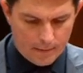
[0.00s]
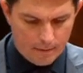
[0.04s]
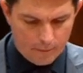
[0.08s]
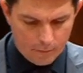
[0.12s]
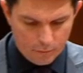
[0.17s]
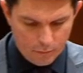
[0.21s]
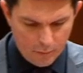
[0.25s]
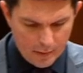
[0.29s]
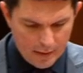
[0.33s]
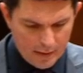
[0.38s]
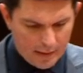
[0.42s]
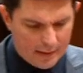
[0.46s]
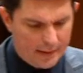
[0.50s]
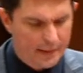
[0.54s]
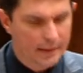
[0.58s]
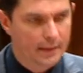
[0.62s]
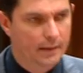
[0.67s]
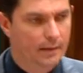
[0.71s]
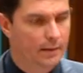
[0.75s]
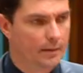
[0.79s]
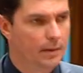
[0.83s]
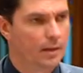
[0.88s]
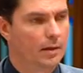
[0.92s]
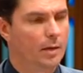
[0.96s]

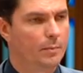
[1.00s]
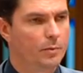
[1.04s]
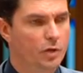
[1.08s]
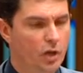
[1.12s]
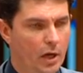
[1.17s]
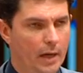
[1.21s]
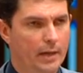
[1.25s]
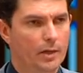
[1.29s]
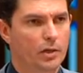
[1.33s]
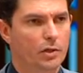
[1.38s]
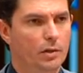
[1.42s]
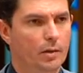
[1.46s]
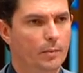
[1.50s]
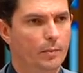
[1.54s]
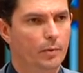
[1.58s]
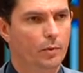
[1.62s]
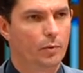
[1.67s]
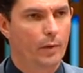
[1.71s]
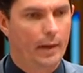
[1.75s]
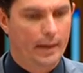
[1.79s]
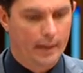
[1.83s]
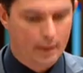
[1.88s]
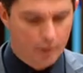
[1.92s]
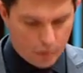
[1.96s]
really
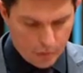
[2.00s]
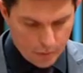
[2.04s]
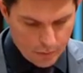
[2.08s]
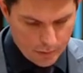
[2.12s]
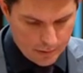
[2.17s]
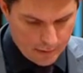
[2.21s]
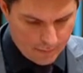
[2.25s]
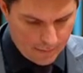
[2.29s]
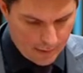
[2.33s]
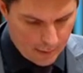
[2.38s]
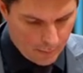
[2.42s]
objectionable and intrusive